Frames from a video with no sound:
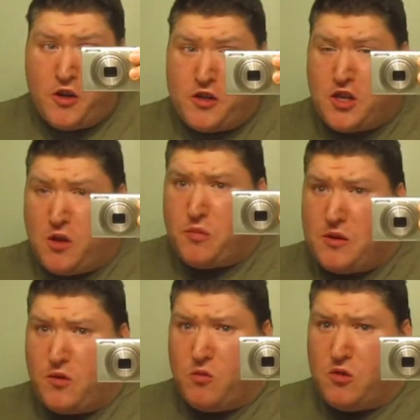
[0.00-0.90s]
is up,
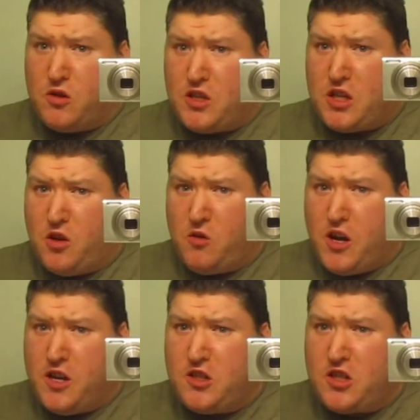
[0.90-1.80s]
everyone? So,
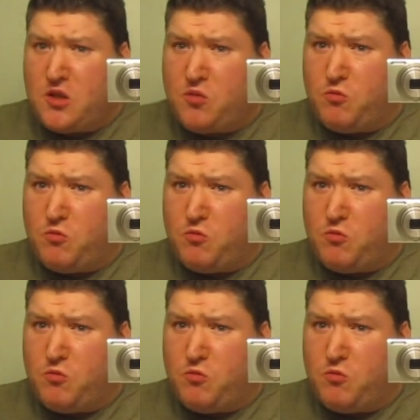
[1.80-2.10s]
I just